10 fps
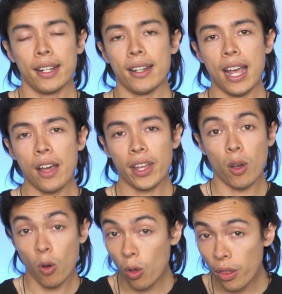Now
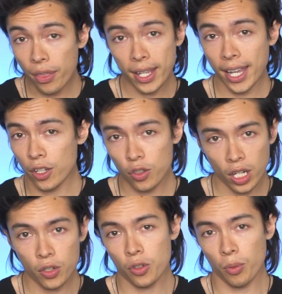that whole thing has
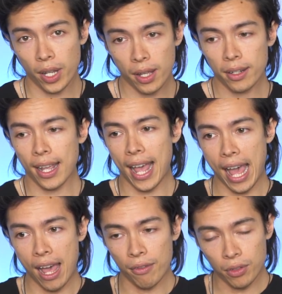changed around
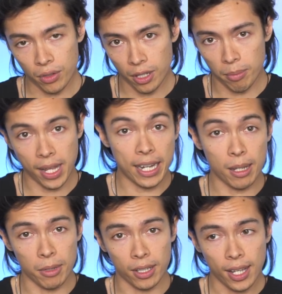after the
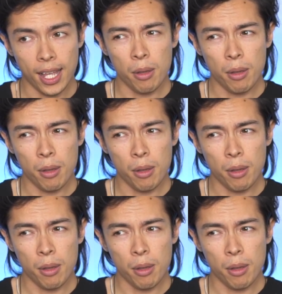pandemic.